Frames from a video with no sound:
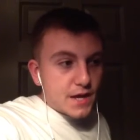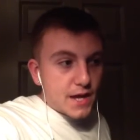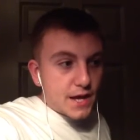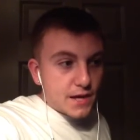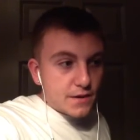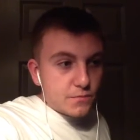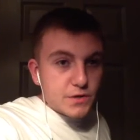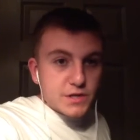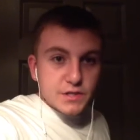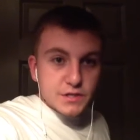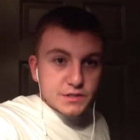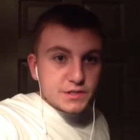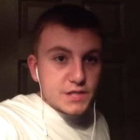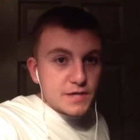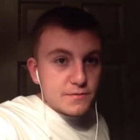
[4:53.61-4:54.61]
and we can
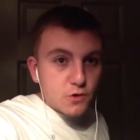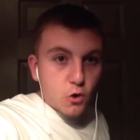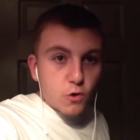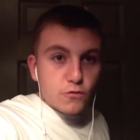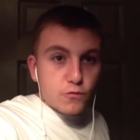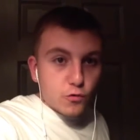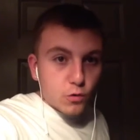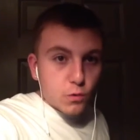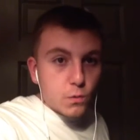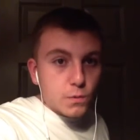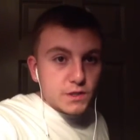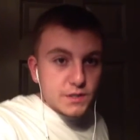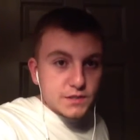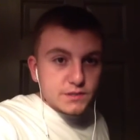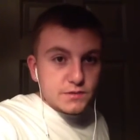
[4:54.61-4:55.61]
just keep going forward
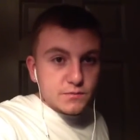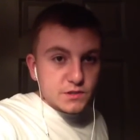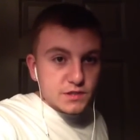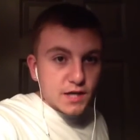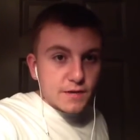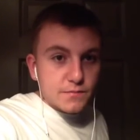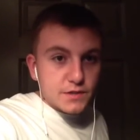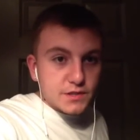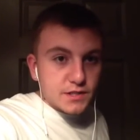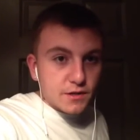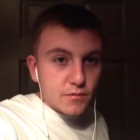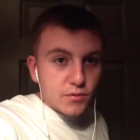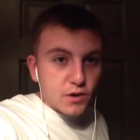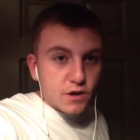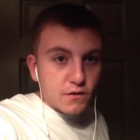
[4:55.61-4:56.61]
with this this type this
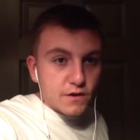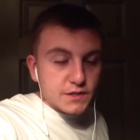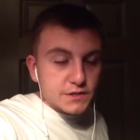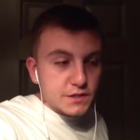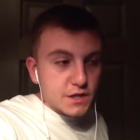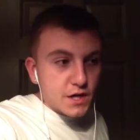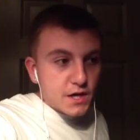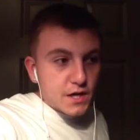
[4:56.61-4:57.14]
type of progress,